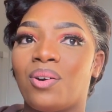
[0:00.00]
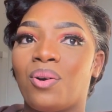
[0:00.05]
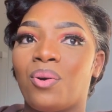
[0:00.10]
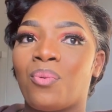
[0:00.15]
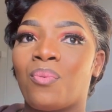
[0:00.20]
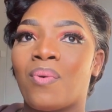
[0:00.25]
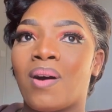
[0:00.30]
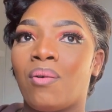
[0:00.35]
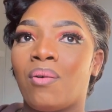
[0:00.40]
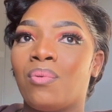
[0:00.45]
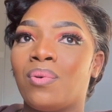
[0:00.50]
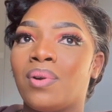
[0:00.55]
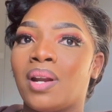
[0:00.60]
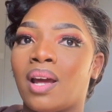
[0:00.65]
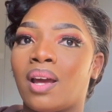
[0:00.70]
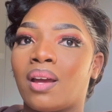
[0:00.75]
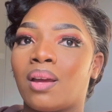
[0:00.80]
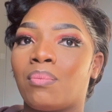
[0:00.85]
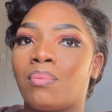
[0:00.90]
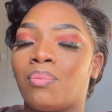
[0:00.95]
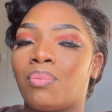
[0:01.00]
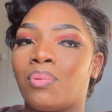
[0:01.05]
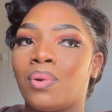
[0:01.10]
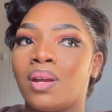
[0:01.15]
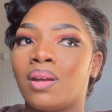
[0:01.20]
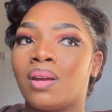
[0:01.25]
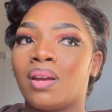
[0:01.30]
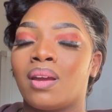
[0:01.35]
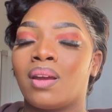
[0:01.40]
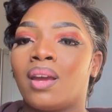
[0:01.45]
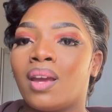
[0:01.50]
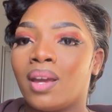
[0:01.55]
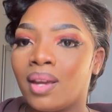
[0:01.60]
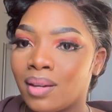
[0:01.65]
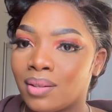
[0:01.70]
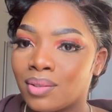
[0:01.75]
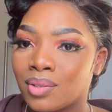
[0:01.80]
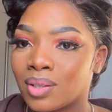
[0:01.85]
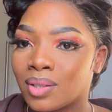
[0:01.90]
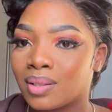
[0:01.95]
why would I bring
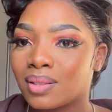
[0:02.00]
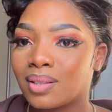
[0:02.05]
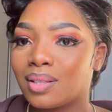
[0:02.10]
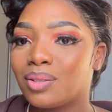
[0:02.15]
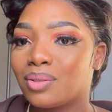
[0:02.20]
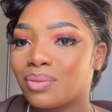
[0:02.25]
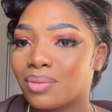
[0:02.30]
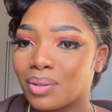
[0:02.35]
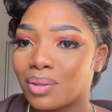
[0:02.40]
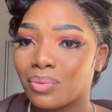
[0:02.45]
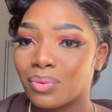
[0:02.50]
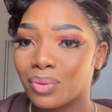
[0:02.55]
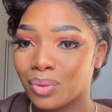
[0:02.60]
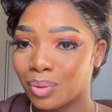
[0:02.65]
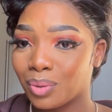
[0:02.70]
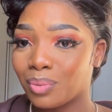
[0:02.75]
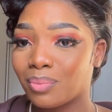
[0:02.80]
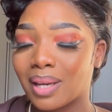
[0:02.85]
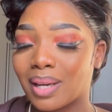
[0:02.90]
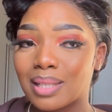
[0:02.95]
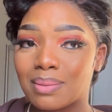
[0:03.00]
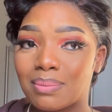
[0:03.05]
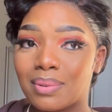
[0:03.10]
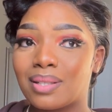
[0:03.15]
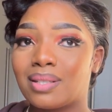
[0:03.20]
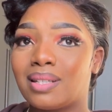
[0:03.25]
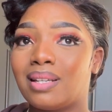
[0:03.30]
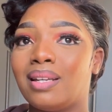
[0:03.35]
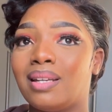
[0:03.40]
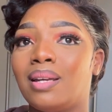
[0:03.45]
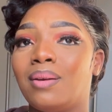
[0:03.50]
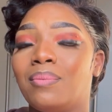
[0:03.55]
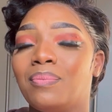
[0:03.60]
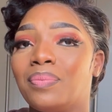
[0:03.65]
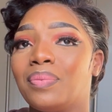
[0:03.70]
hatred into the room, especially